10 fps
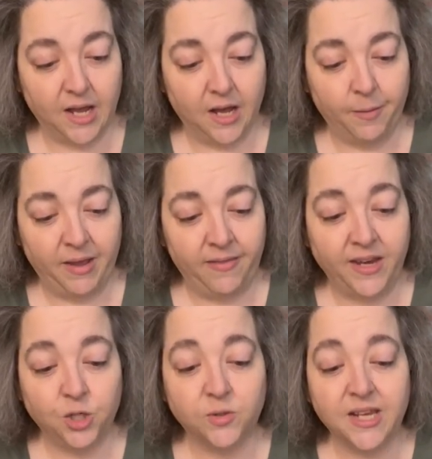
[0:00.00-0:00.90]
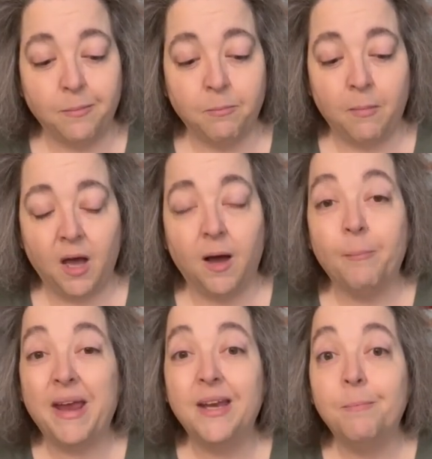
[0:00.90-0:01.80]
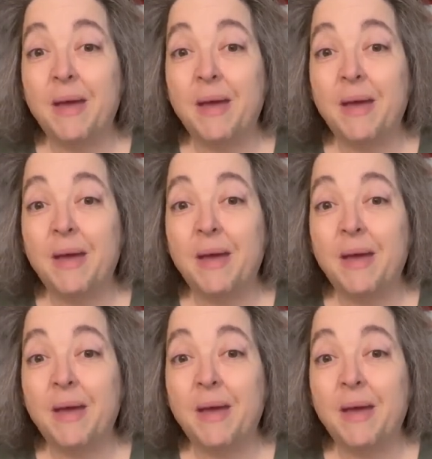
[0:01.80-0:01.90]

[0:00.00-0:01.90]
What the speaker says: and they do say made in